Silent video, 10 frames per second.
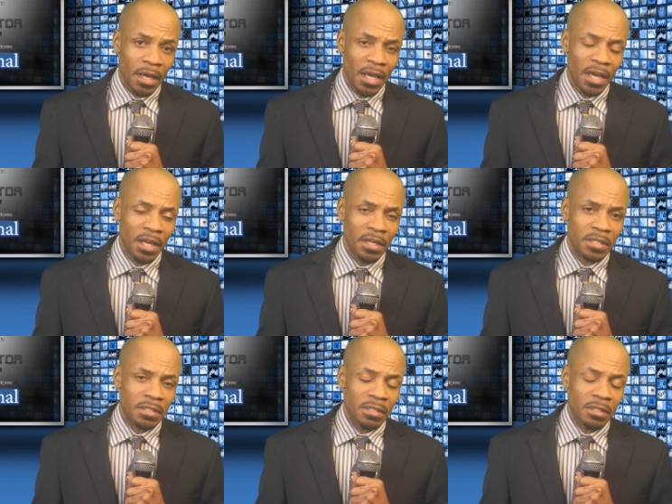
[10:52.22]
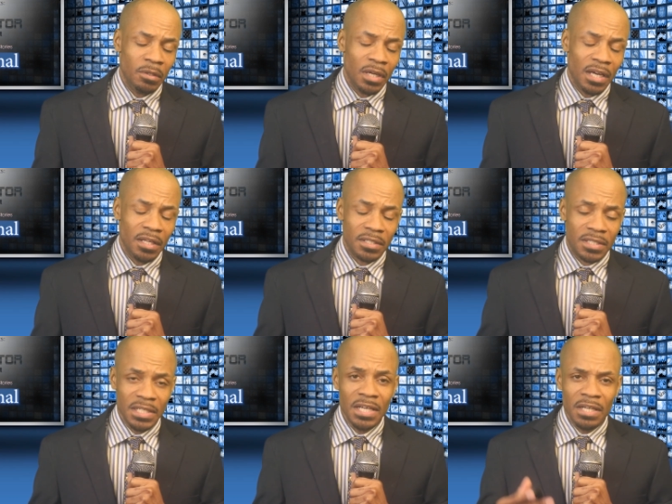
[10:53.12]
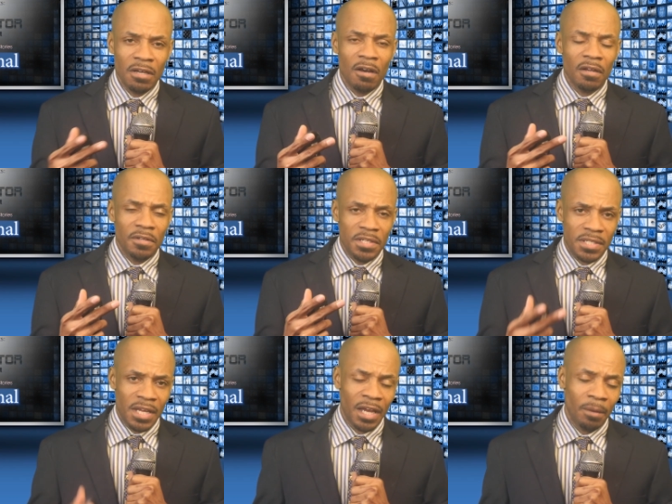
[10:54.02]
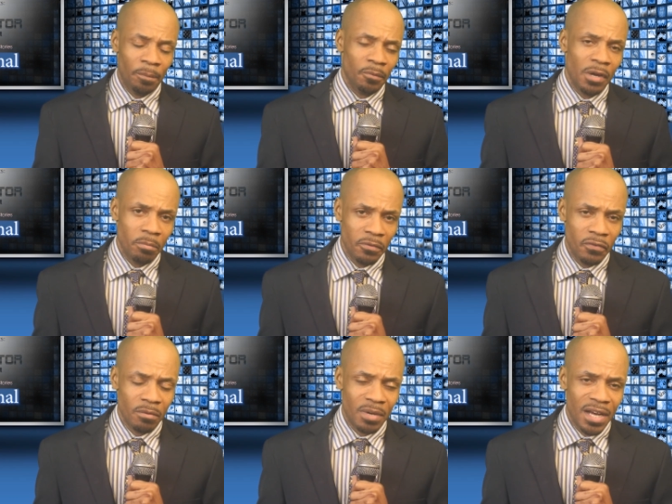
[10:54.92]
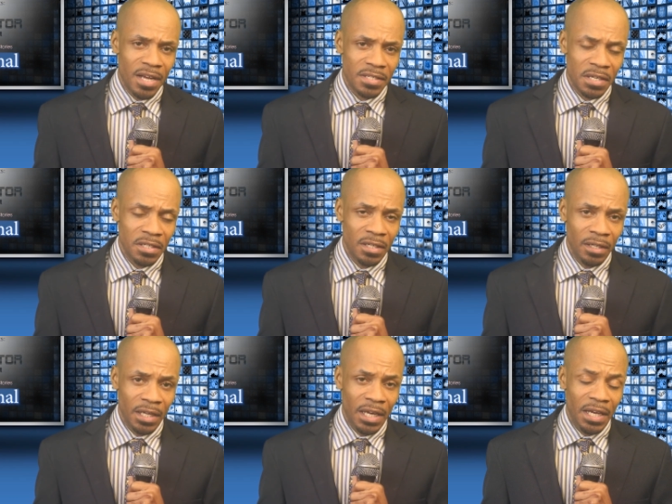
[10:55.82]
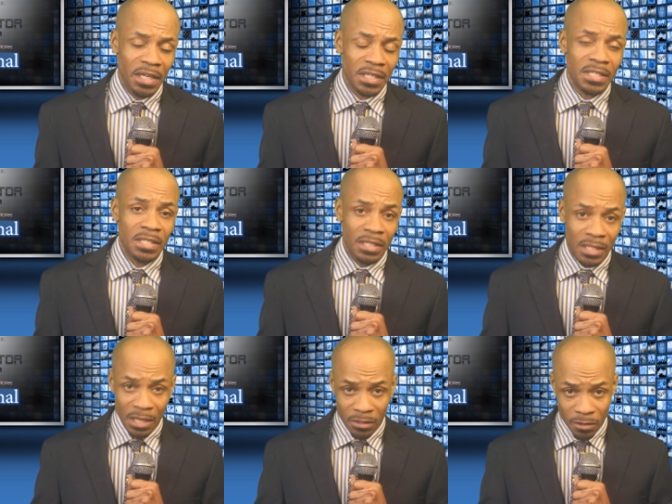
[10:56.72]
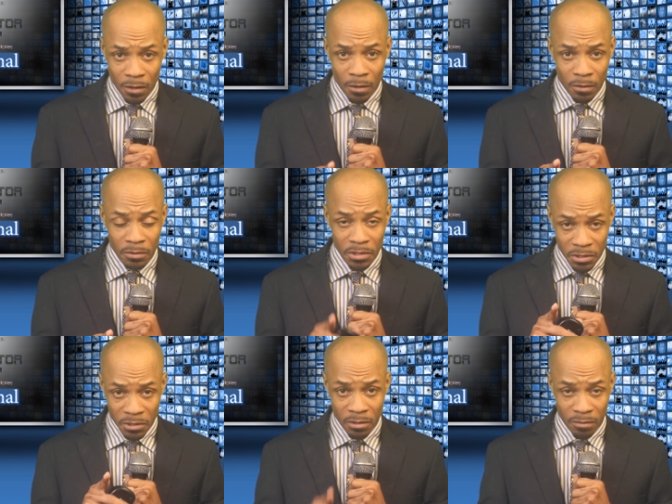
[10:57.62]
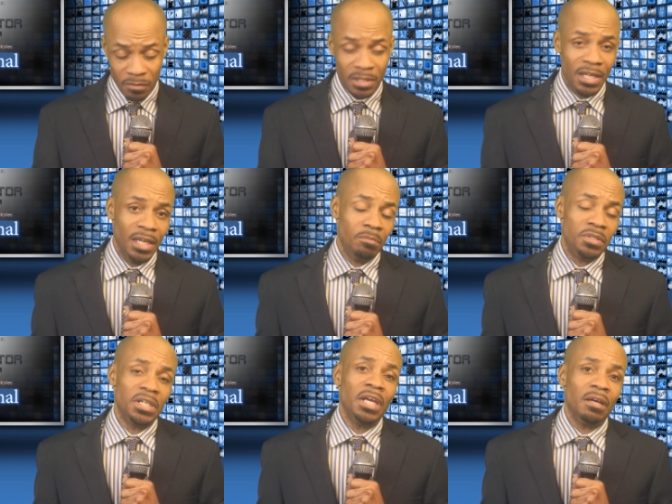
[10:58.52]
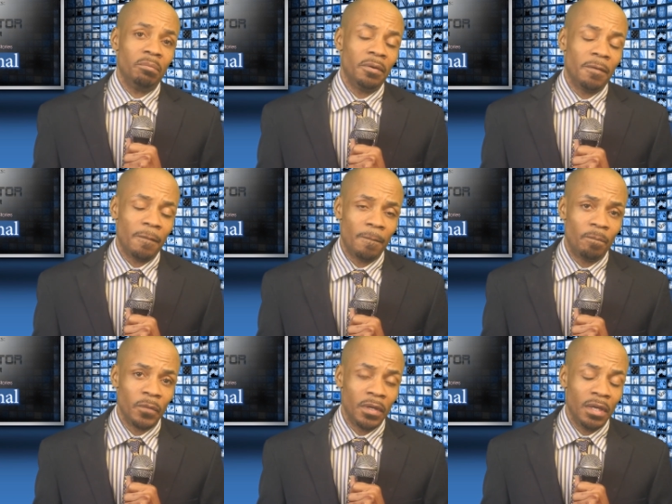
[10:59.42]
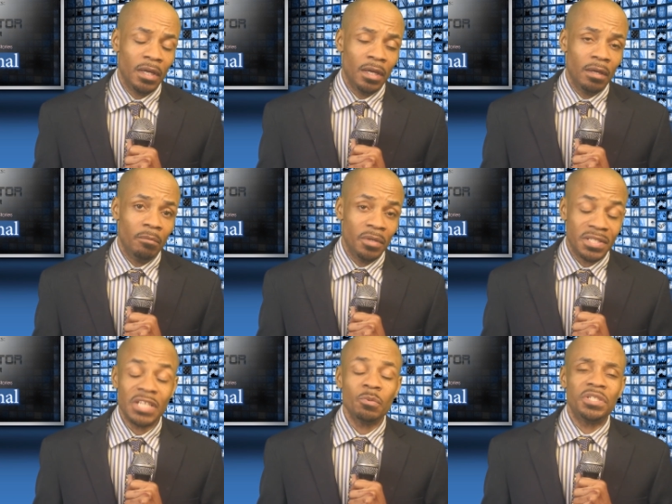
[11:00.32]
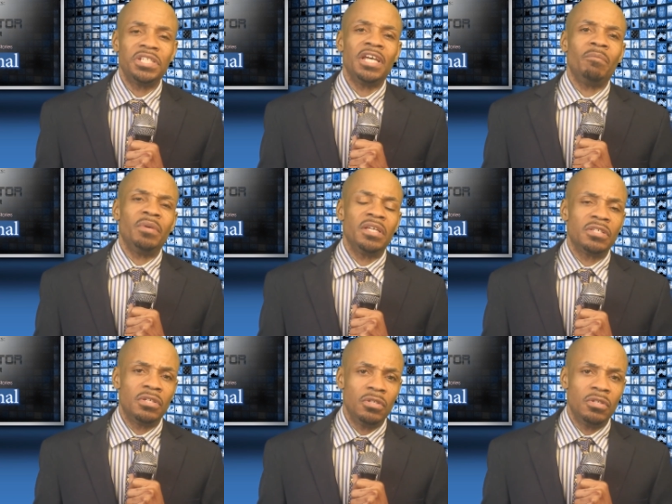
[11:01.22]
And seeing all of this happen right before my eyes at a young age, I said that dog deserved the name champ because that's what champions